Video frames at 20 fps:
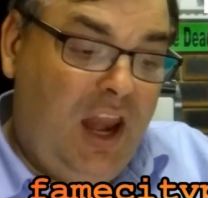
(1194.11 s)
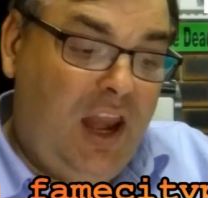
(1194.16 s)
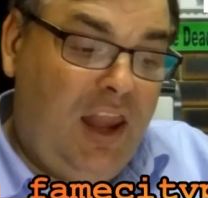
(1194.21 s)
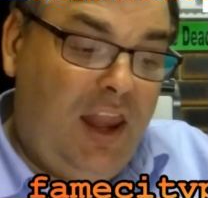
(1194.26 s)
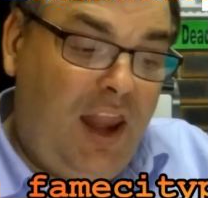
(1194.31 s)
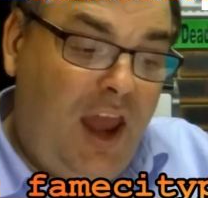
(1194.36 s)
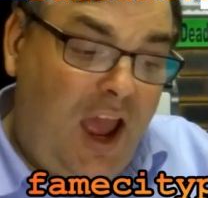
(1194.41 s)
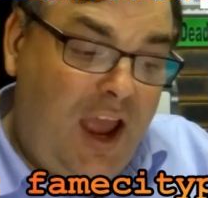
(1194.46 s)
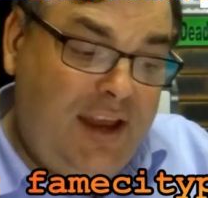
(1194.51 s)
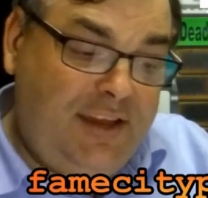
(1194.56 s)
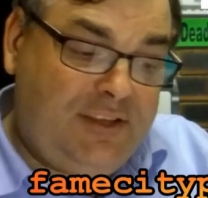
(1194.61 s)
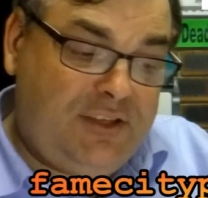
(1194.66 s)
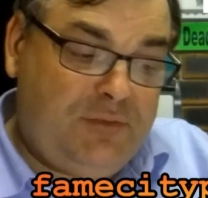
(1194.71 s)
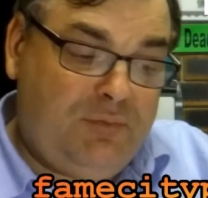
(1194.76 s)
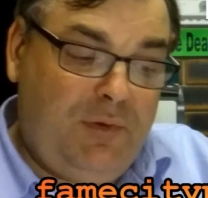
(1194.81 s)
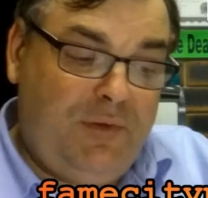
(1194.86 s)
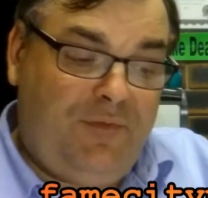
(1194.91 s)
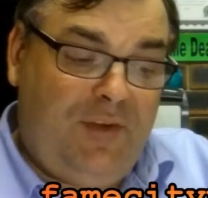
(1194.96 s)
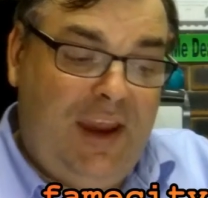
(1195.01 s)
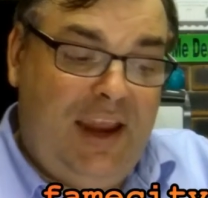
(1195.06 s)

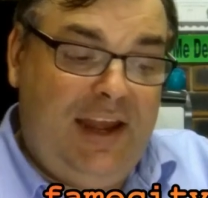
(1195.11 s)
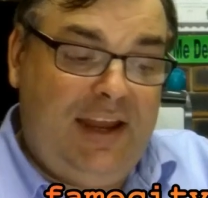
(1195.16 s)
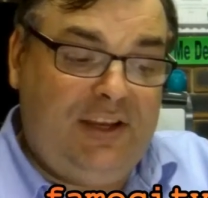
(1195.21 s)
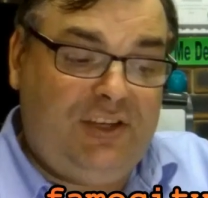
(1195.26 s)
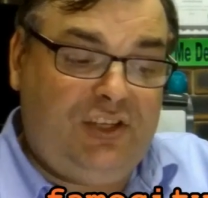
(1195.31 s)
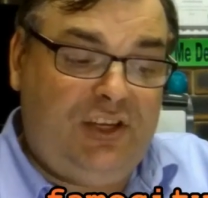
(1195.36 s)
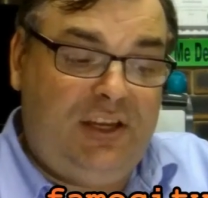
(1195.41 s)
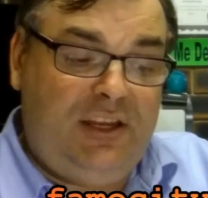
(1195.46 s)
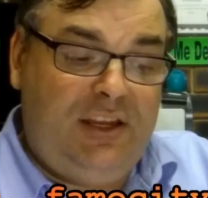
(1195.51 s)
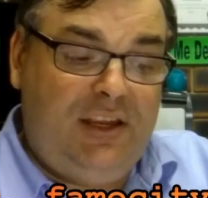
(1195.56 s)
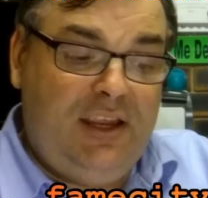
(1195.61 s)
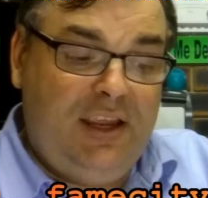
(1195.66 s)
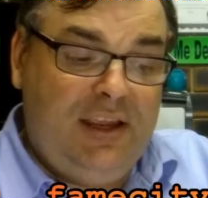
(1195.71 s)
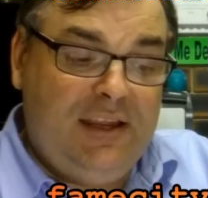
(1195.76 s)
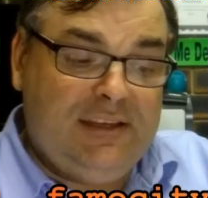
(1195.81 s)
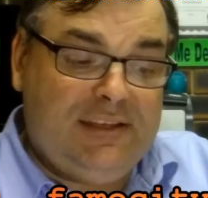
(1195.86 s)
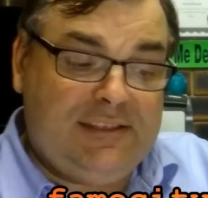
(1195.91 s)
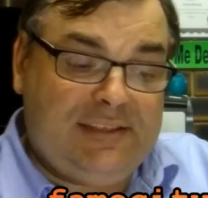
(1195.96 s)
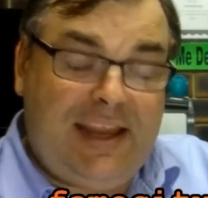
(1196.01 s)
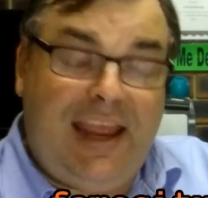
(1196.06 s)
lights with
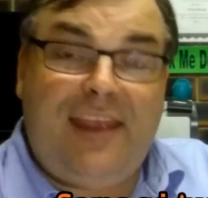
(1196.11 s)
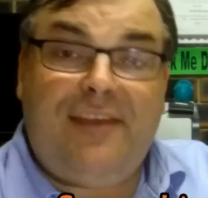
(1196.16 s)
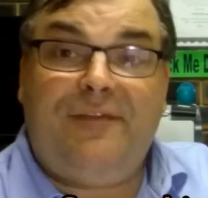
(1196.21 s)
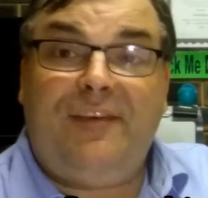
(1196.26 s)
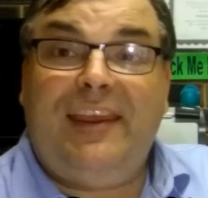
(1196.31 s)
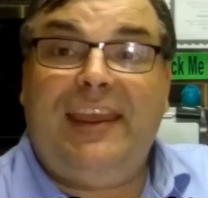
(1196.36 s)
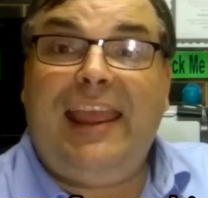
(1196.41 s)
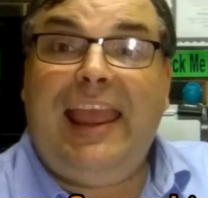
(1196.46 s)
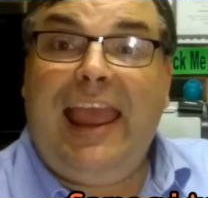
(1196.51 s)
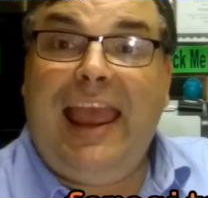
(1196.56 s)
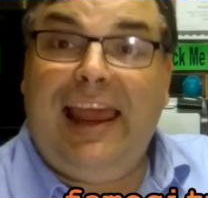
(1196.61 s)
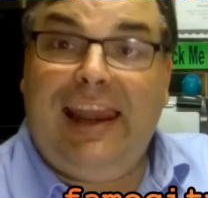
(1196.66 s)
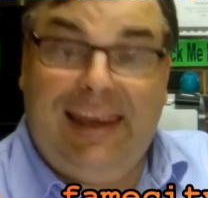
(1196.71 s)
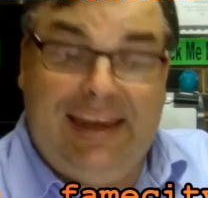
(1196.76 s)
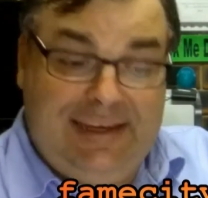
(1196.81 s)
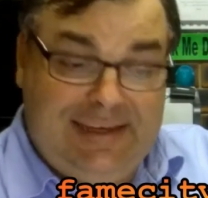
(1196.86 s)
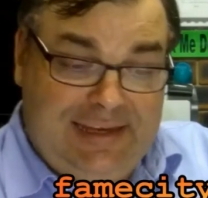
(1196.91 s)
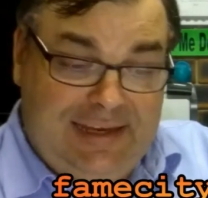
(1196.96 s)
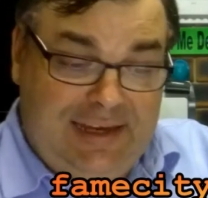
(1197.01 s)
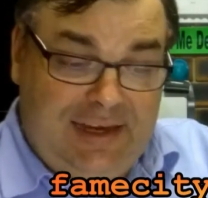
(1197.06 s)
energy-saving
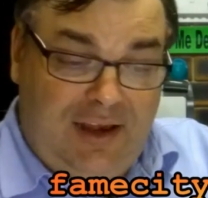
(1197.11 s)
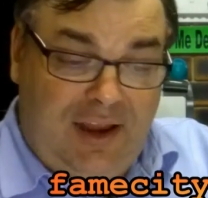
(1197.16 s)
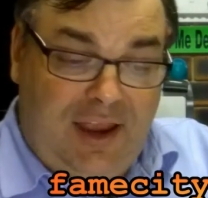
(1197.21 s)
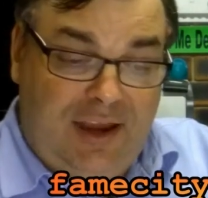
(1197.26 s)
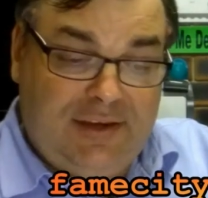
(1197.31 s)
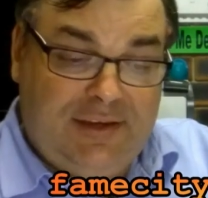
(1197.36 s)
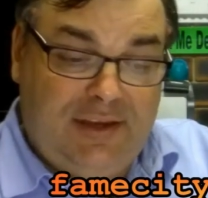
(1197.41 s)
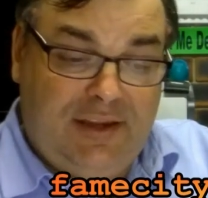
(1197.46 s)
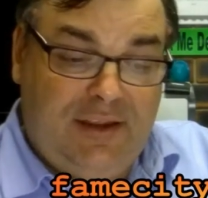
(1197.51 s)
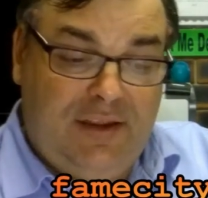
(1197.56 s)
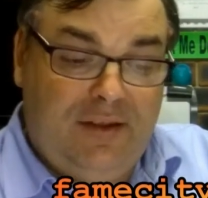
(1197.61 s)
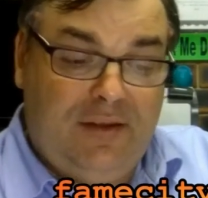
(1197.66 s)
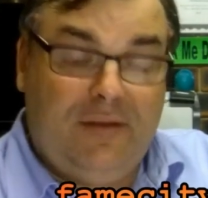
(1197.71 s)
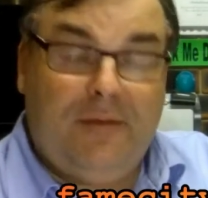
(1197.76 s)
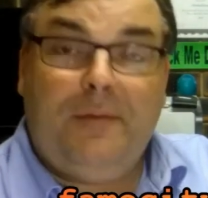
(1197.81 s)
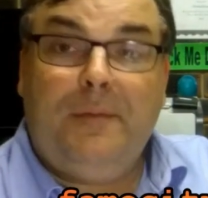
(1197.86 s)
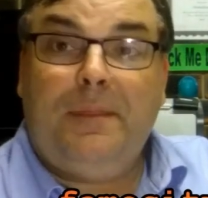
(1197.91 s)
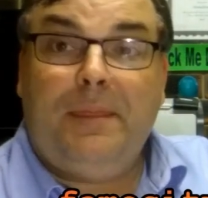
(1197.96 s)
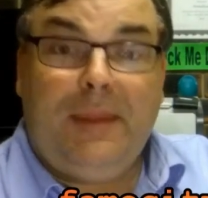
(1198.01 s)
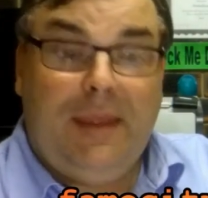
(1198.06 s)
LED lighting.
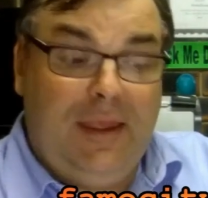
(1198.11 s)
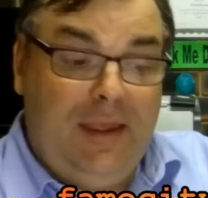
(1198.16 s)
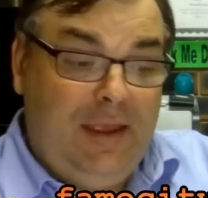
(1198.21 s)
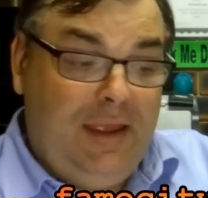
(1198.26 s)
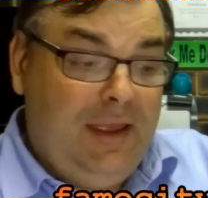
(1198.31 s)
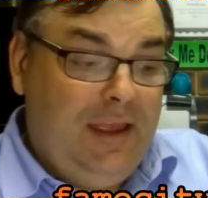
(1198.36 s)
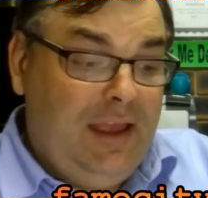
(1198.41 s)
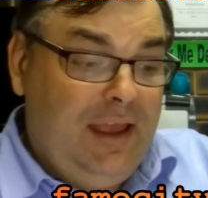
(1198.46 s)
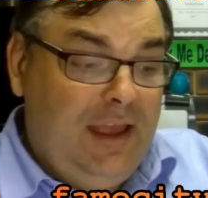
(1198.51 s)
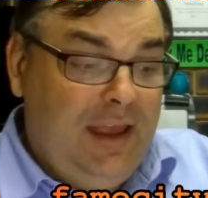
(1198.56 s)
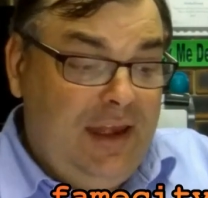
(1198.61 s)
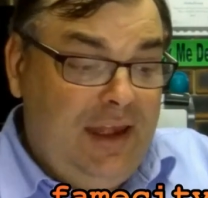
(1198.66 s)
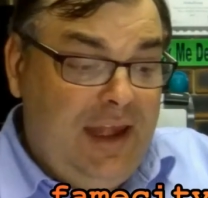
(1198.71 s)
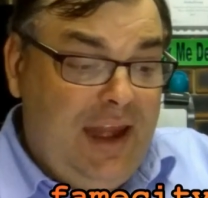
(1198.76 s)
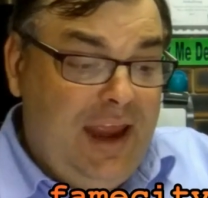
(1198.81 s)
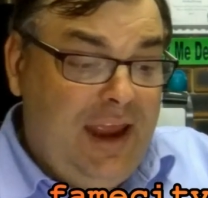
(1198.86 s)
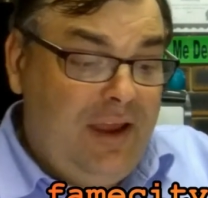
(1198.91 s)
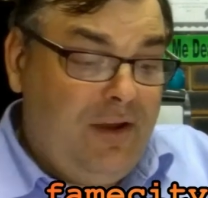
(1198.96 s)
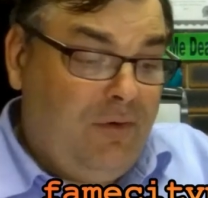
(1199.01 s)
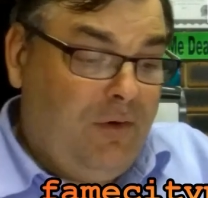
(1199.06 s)

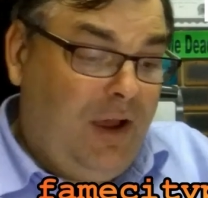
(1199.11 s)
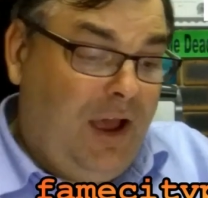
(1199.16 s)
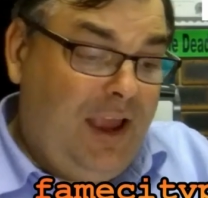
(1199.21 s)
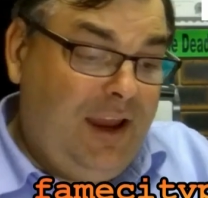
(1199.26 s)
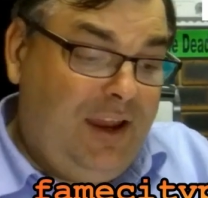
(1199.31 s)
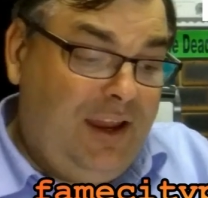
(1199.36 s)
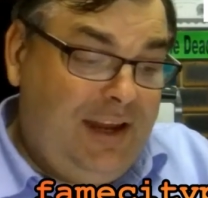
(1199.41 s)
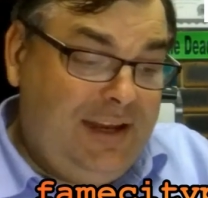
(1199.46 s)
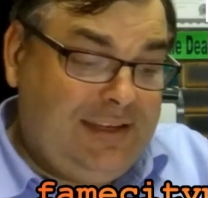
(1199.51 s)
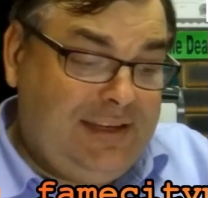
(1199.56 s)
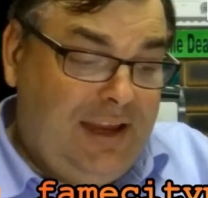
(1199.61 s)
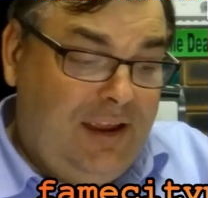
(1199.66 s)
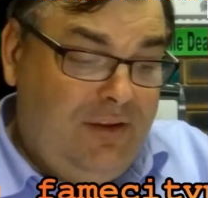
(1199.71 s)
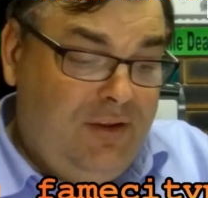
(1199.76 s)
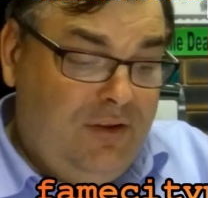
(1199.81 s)
Now, I got to tell